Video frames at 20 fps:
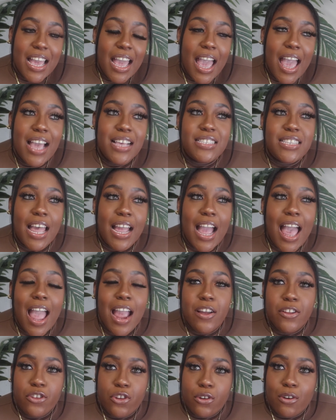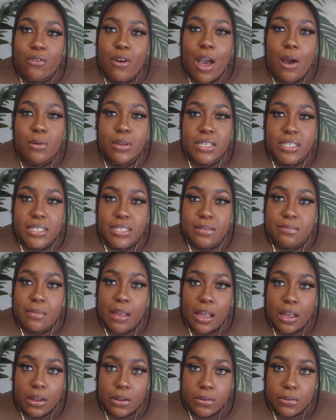It's like I knew how it
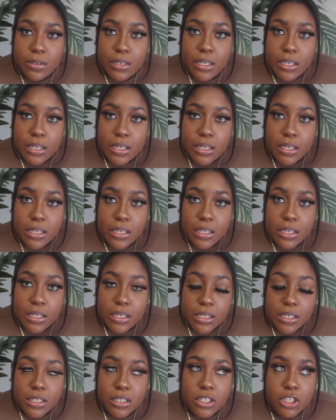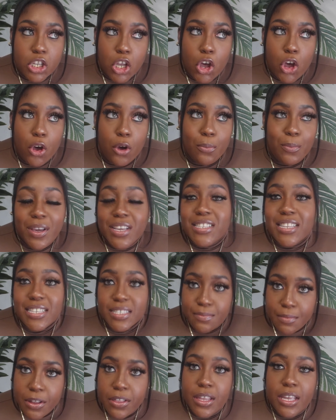smelled, so because I
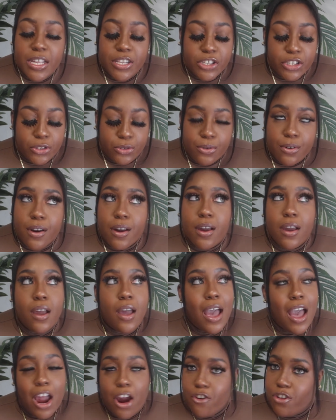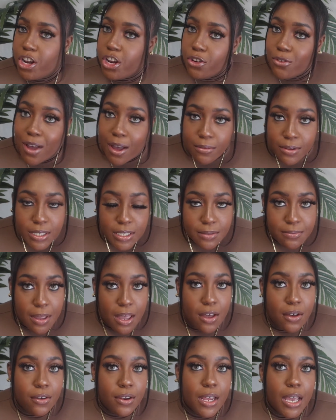smelled it in store. I already knew how it
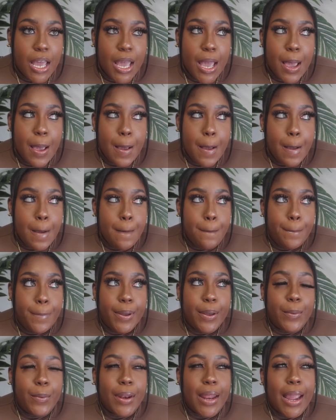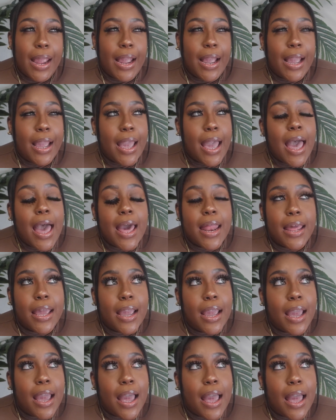smelled, but when I got
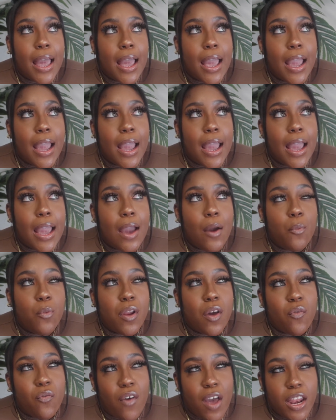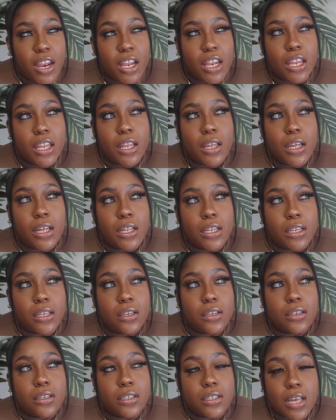it, when I finally
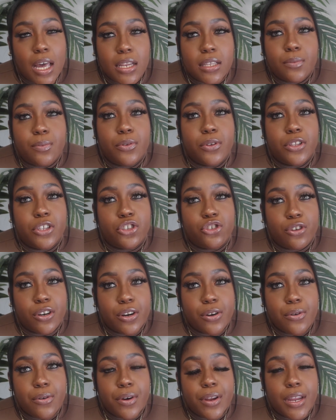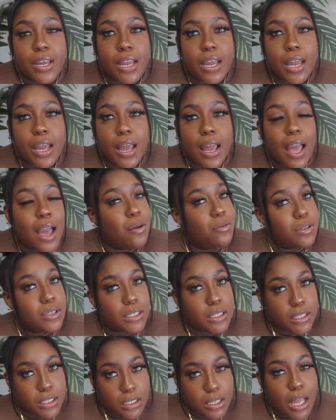decided to pull the trigger on it, I
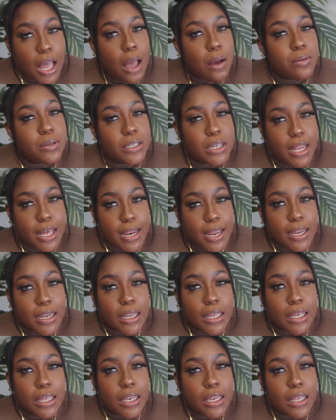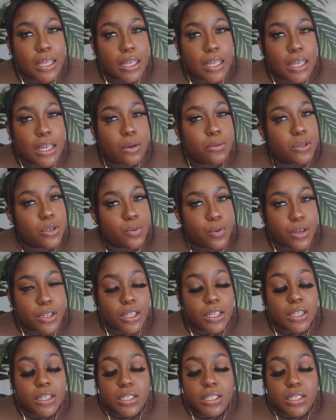was glad I did. It was worth it.